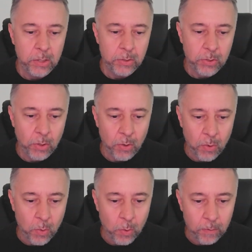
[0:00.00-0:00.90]

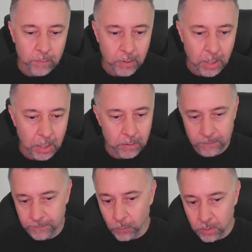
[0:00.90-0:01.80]
So
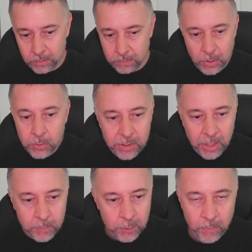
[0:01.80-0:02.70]
for no
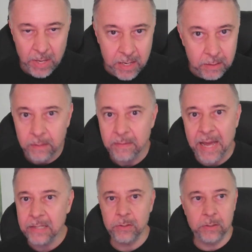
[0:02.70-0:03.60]
stuff spent,
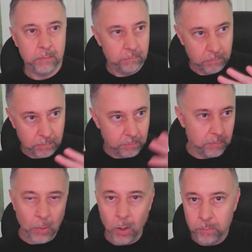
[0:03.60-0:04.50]

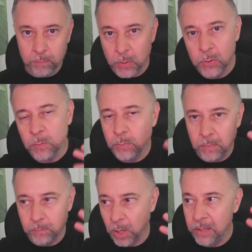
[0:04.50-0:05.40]
those are
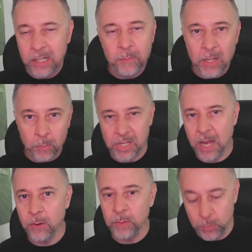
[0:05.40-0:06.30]
probably going to be almost
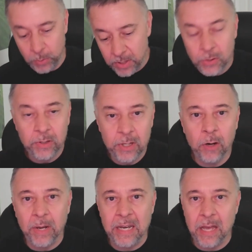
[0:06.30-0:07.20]
out of reach. Well, they certainly
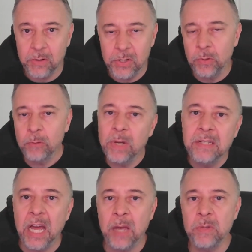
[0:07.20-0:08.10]
are right now because the only red
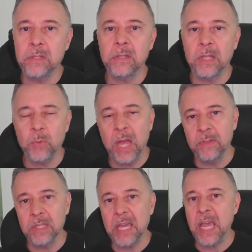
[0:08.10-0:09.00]
diamonds that we have
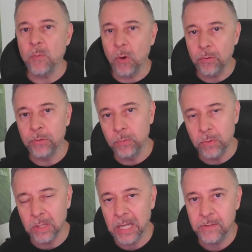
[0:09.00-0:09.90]
in the game are through
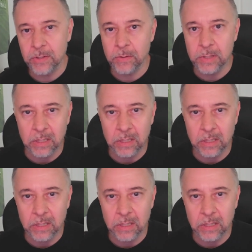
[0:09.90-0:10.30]
the Live Series